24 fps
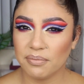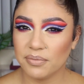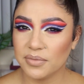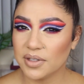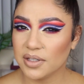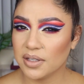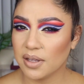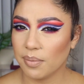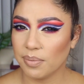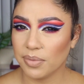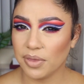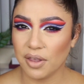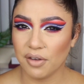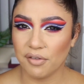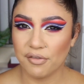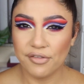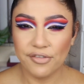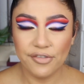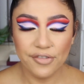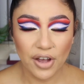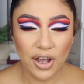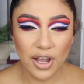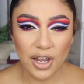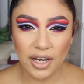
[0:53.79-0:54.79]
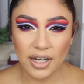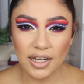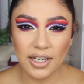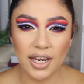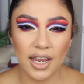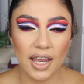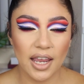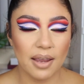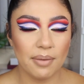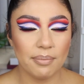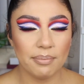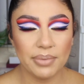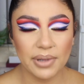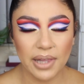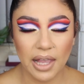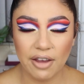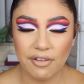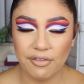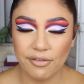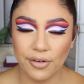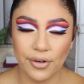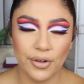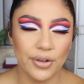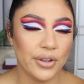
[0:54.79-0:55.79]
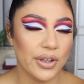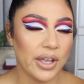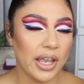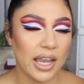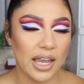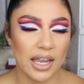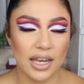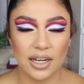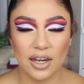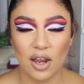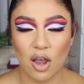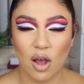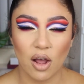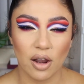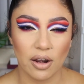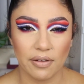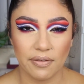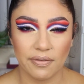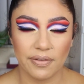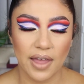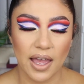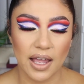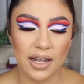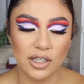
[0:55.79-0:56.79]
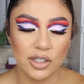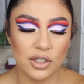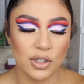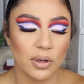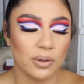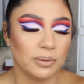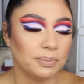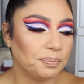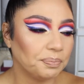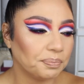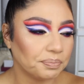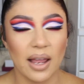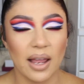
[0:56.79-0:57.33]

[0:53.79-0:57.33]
something fun and playful and all of that. So